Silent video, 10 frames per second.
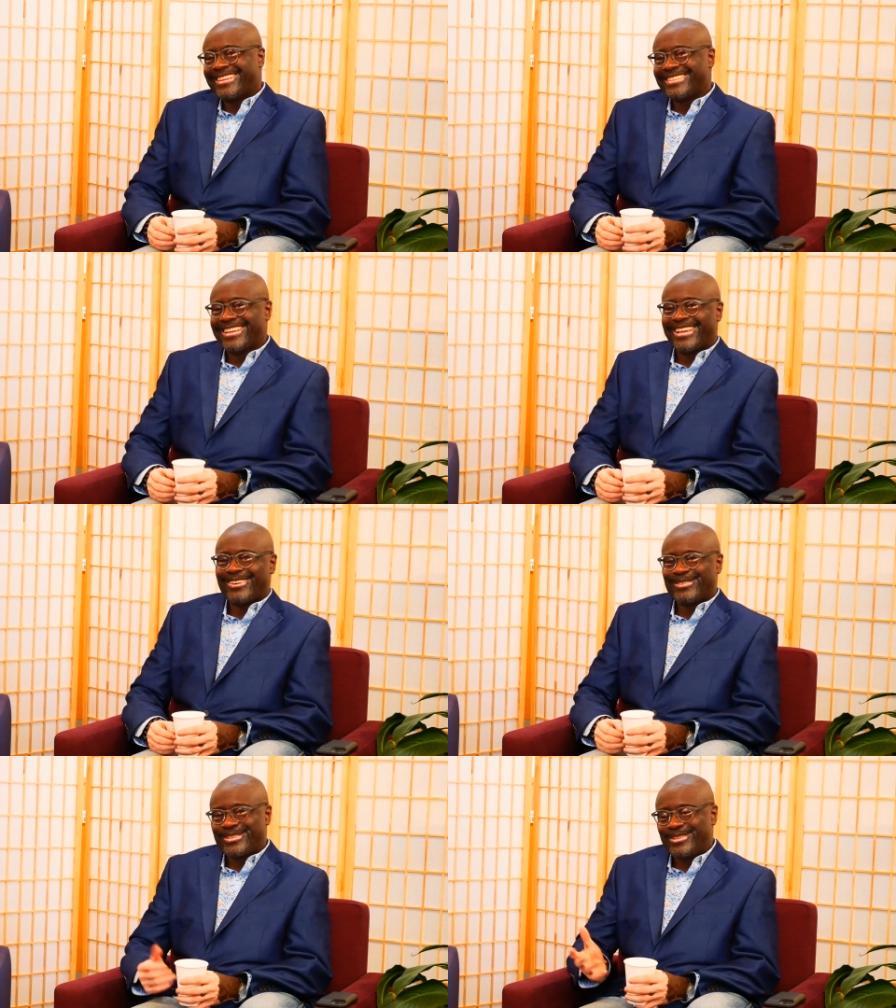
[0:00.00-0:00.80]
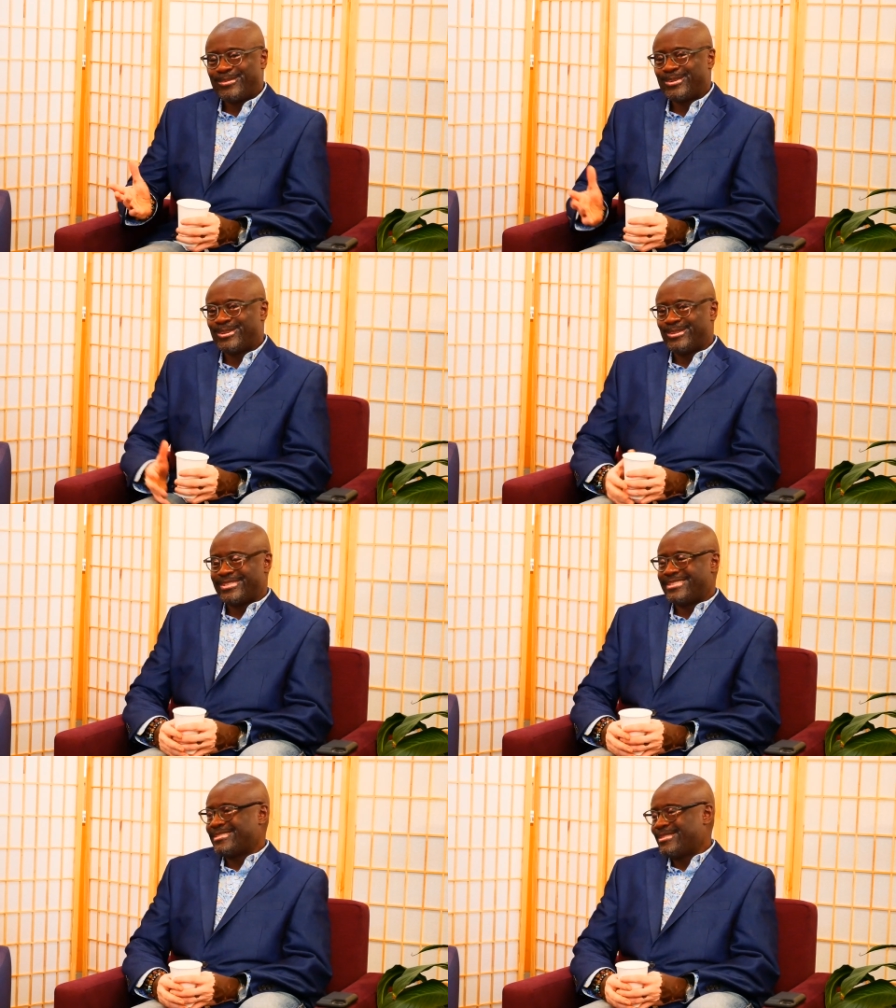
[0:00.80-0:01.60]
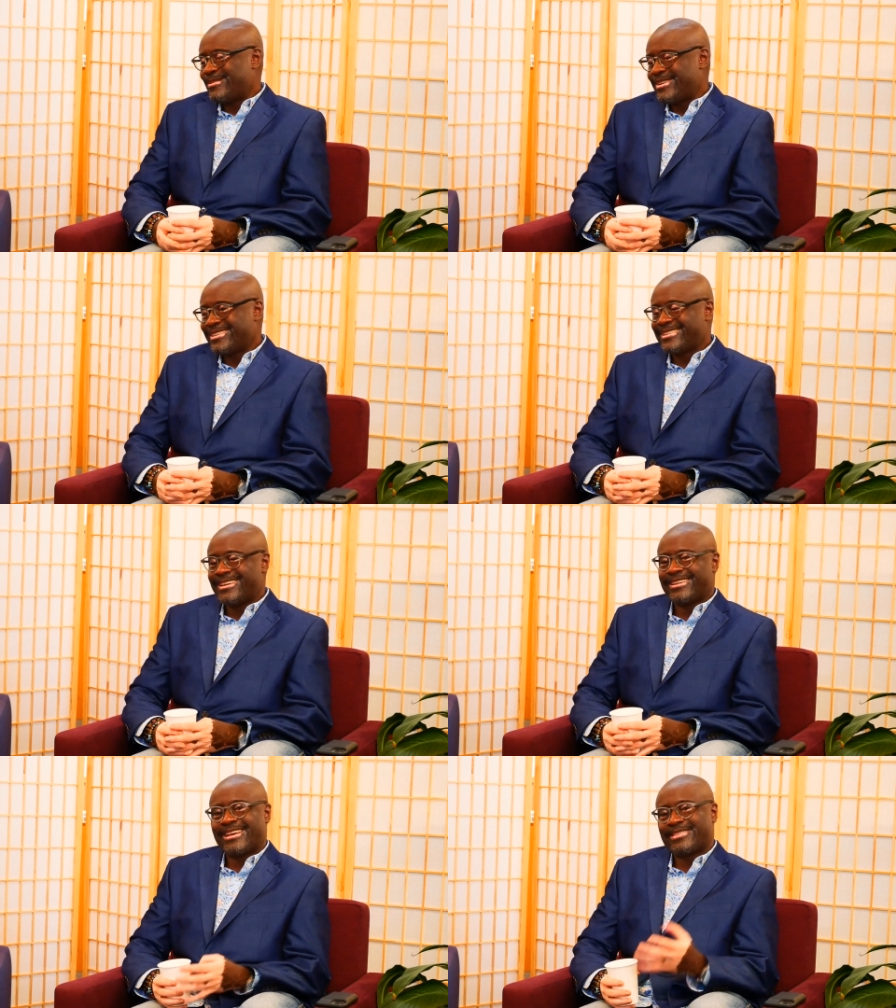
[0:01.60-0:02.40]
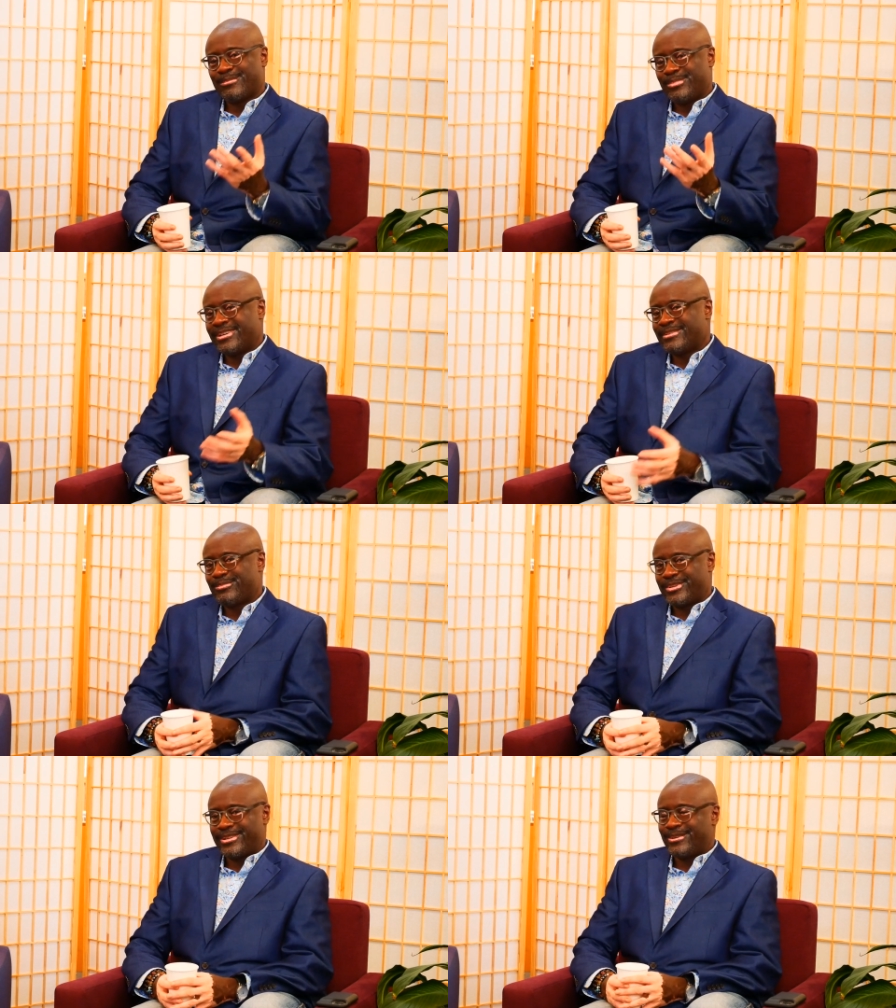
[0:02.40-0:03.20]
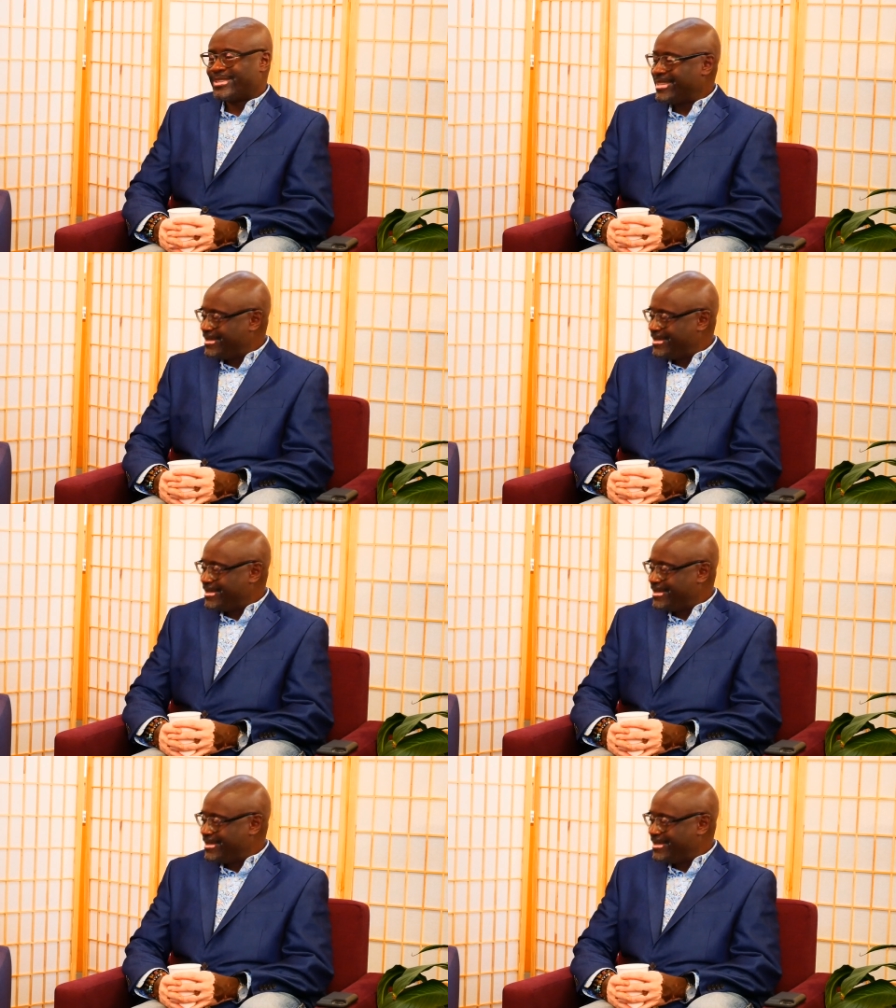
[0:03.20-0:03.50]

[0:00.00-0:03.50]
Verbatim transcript: and, and, go see the world, and so I, I got the bug pretty early.